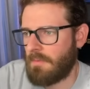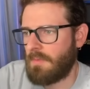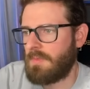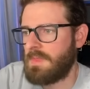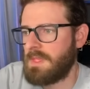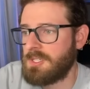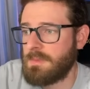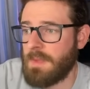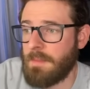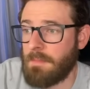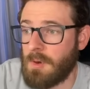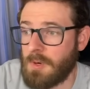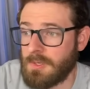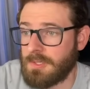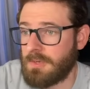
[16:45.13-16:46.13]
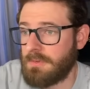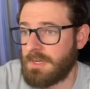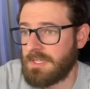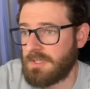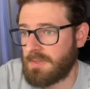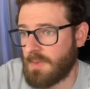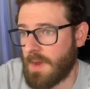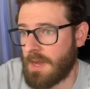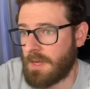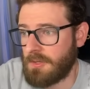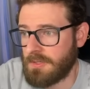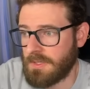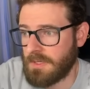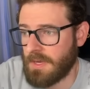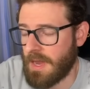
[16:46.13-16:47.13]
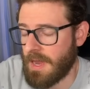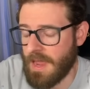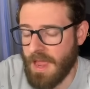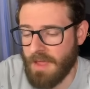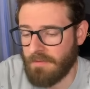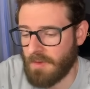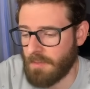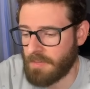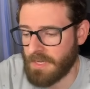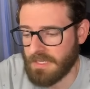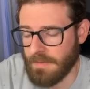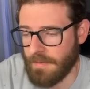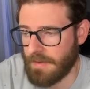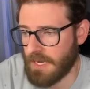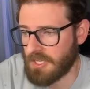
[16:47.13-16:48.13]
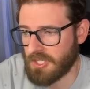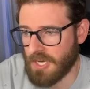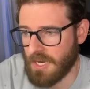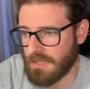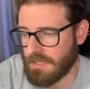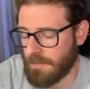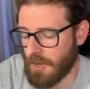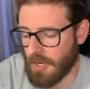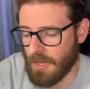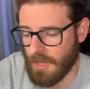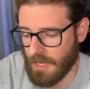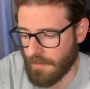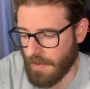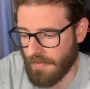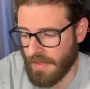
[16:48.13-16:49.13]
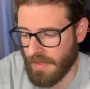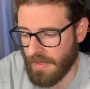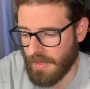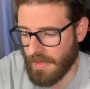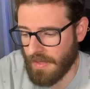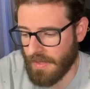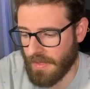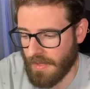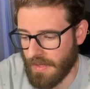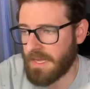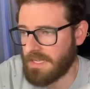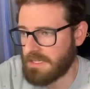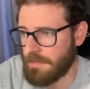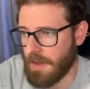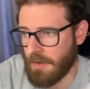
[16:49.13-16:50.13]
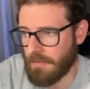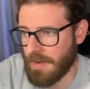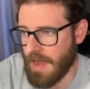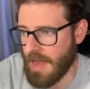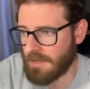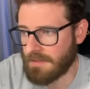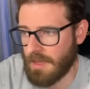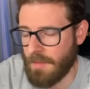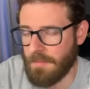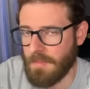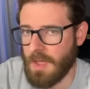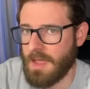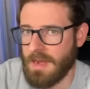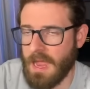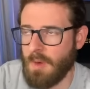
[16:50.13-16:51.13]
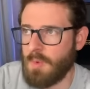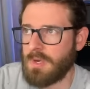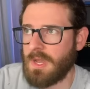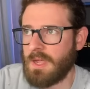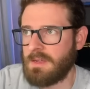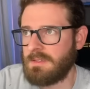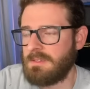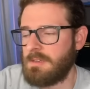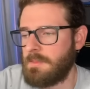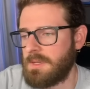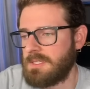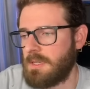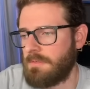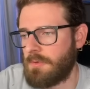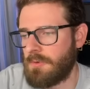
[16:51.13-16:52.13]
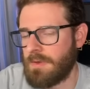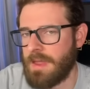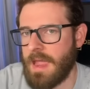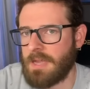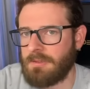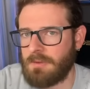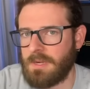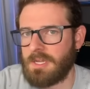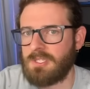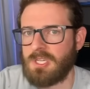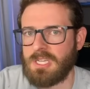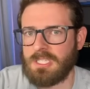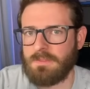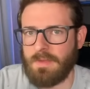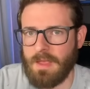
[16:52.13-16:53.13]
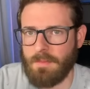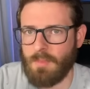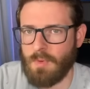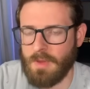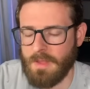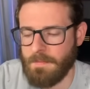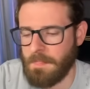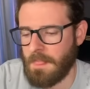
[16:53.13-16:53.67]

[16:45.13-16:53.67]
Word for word: these are my personal reasons why I use it. I have complaints about Next.js. I'm not gonna lie about that. I have complaints about React. I would not consider myself a React or Next.js fanboy.